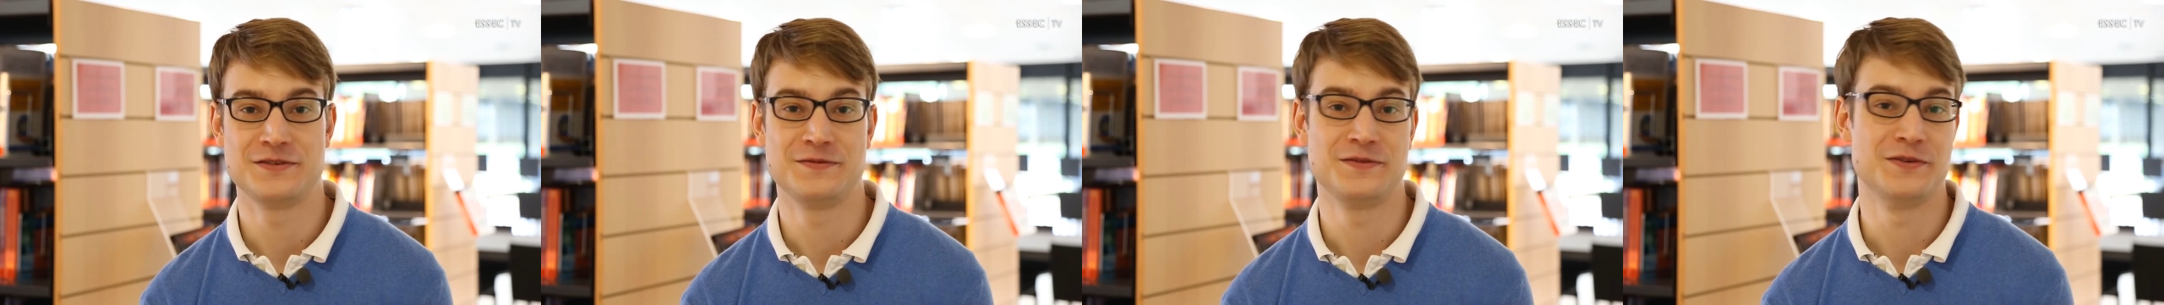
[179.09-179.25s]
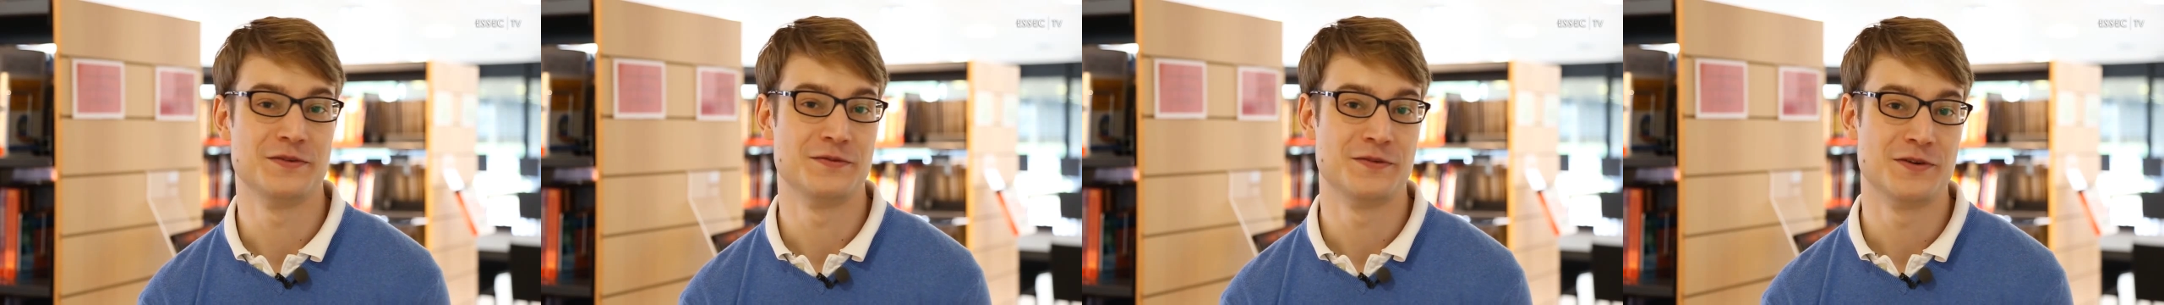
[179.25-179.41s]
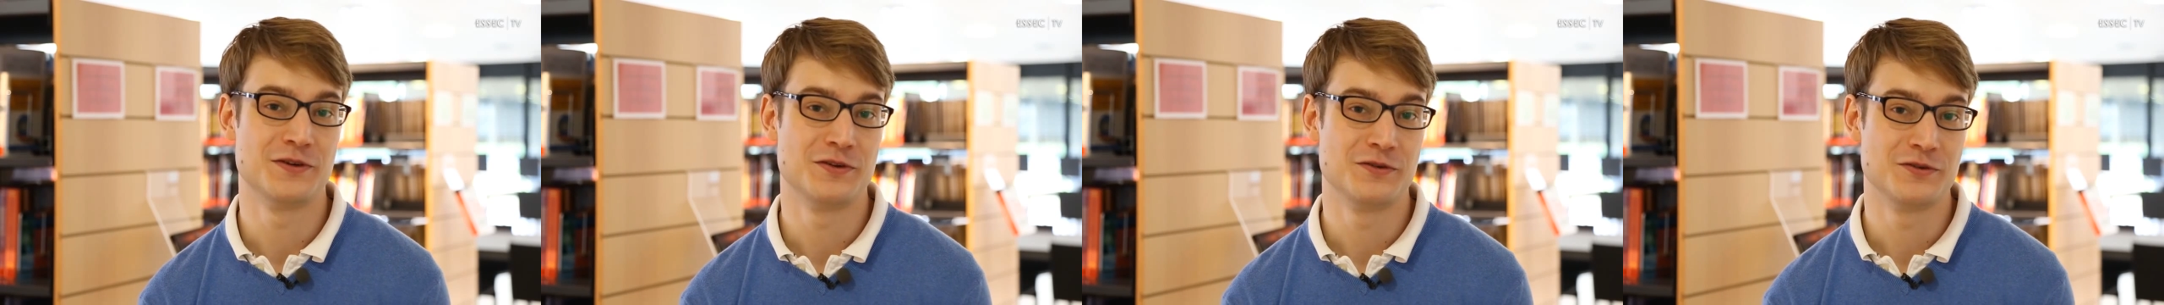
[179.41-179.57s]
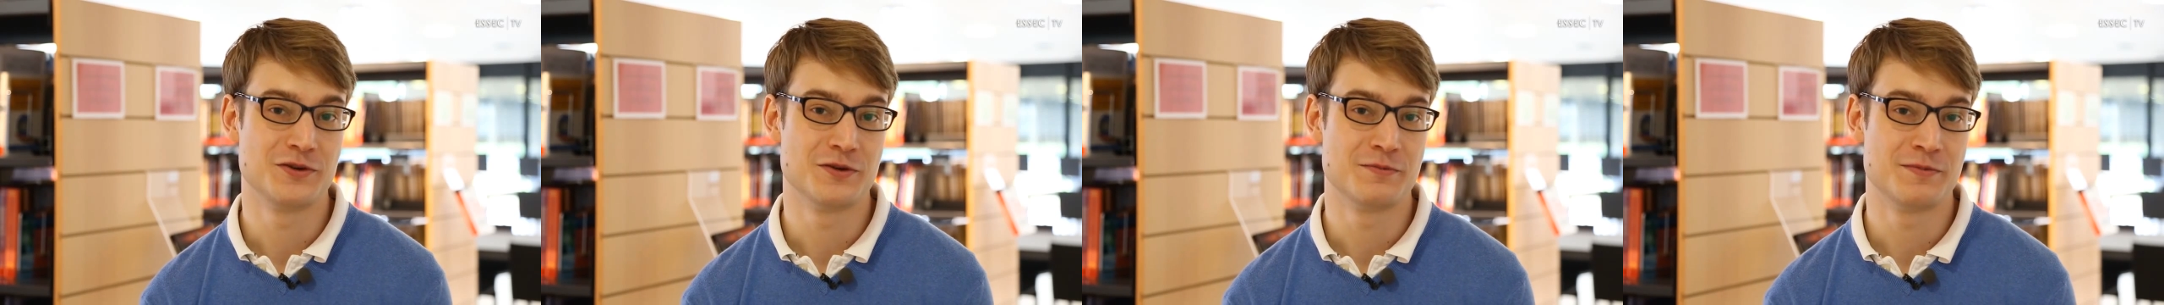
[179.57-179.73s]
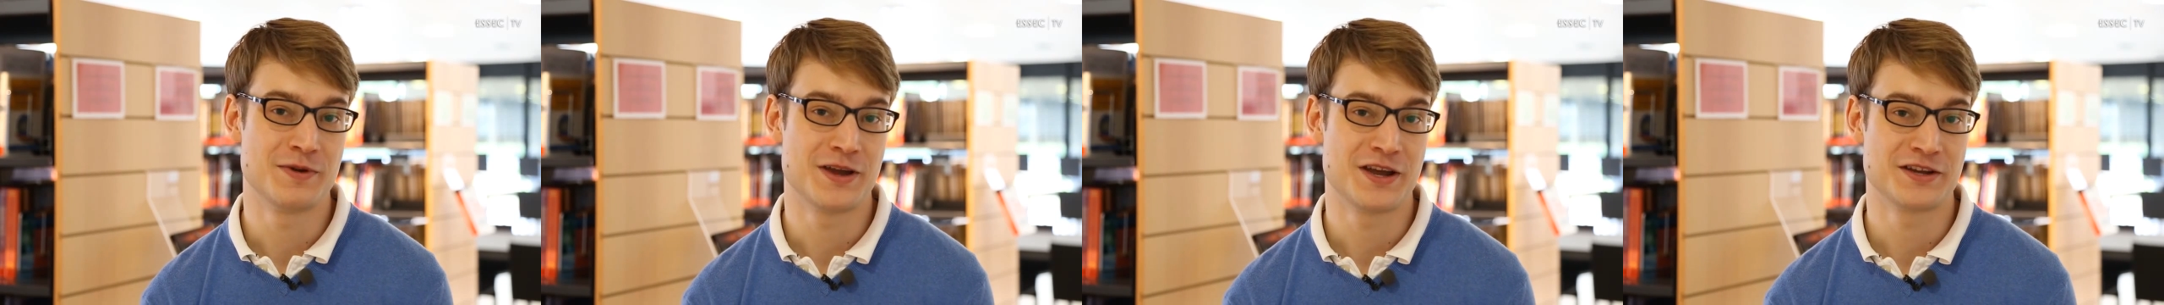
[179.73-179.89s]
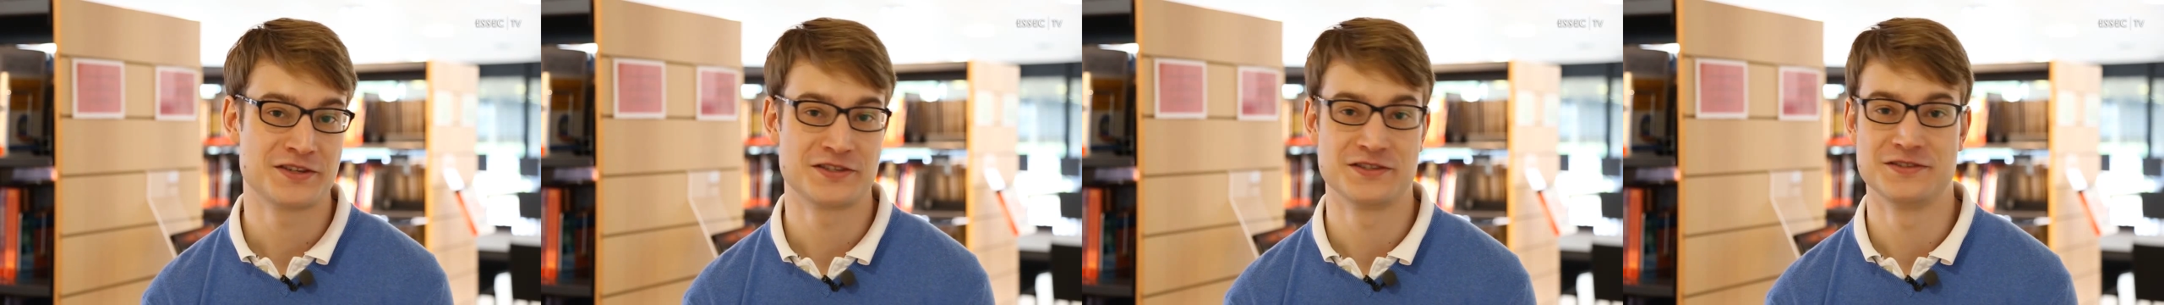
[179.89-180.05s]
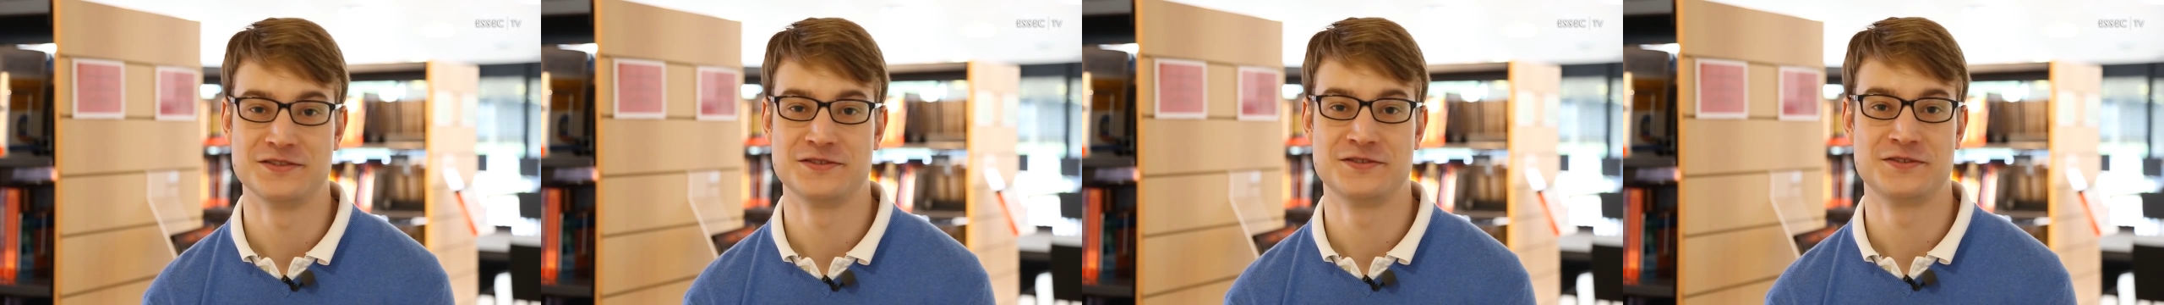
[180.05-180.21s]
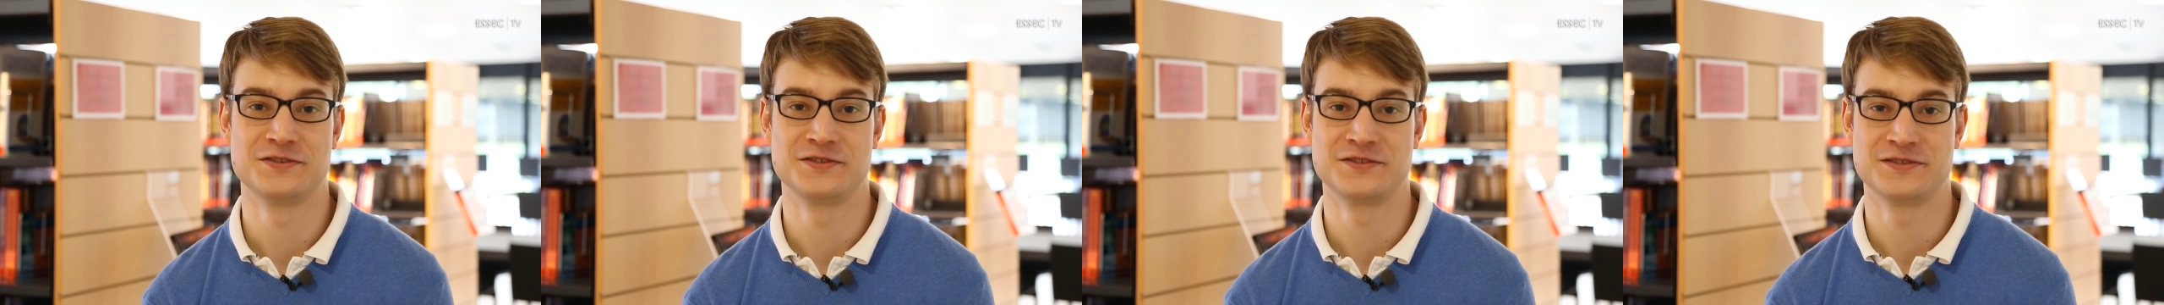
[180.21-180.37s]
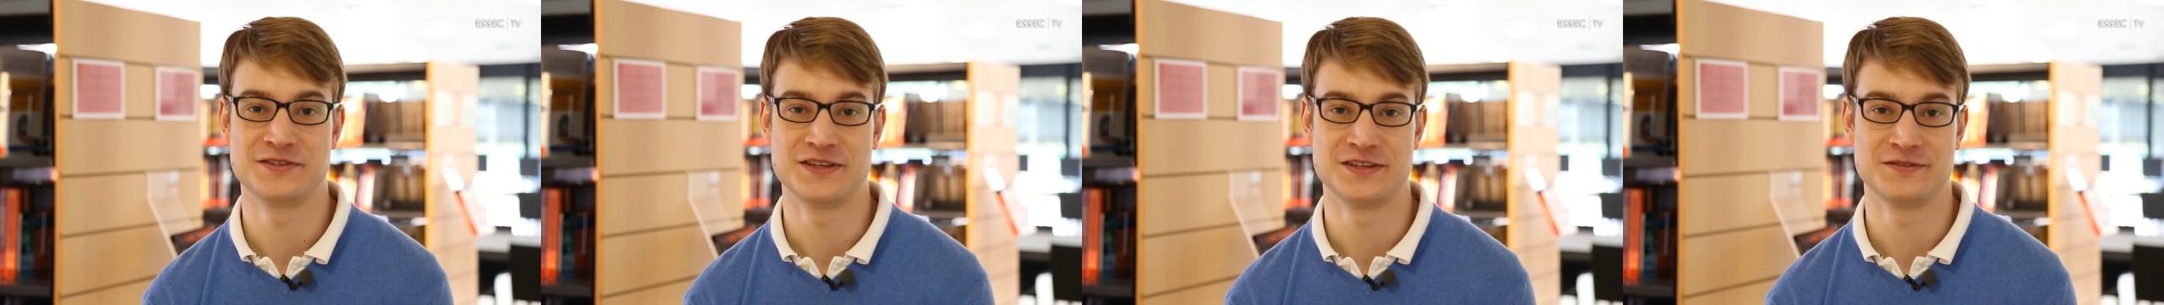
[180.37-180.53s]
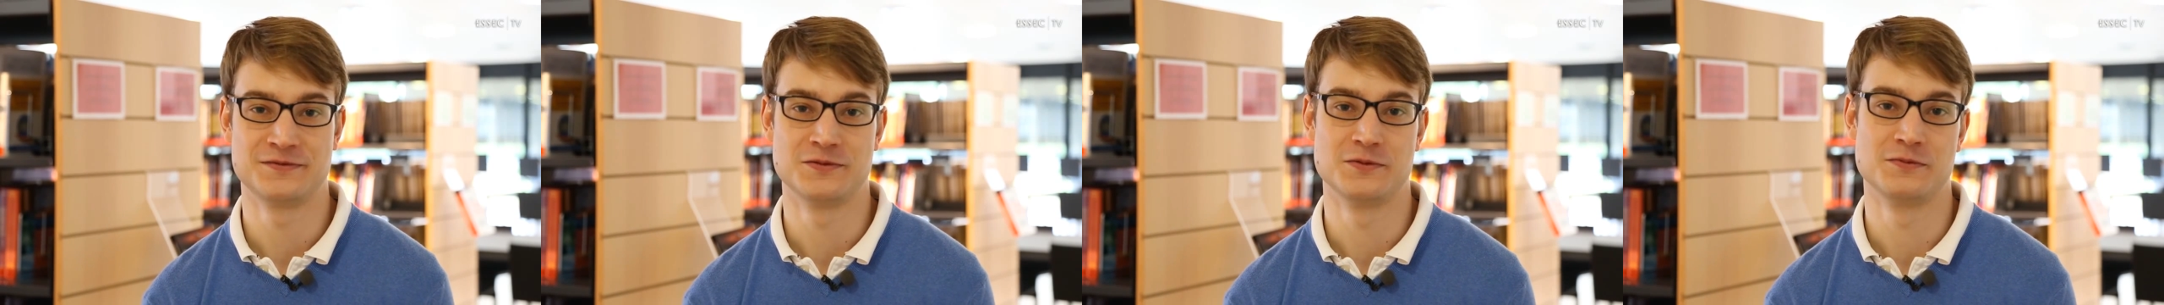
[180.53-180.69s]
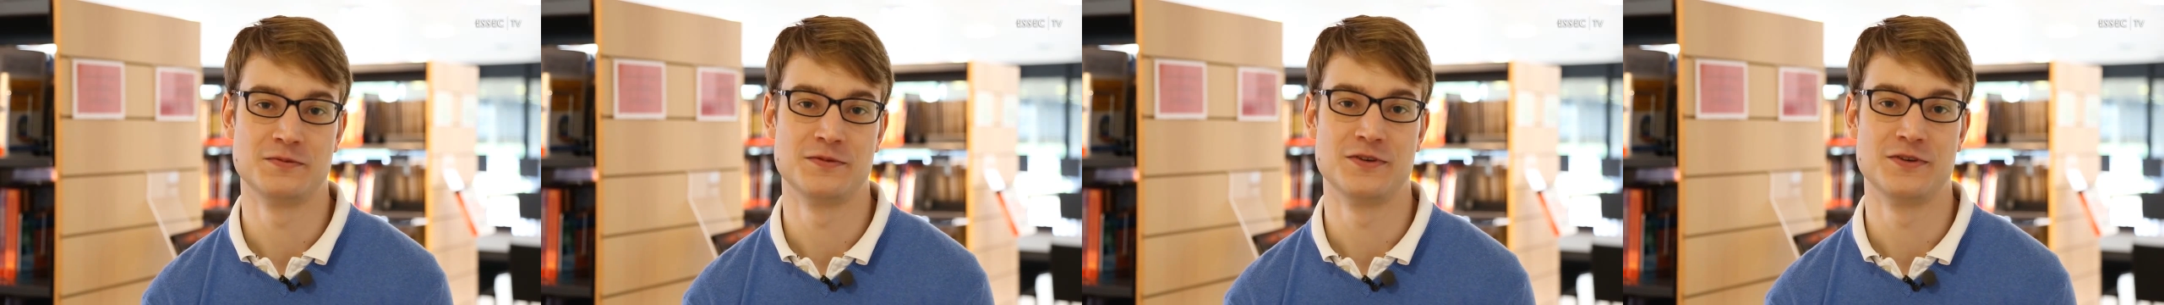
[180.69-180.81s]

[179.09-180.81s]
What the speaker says: if you follow your passion, success will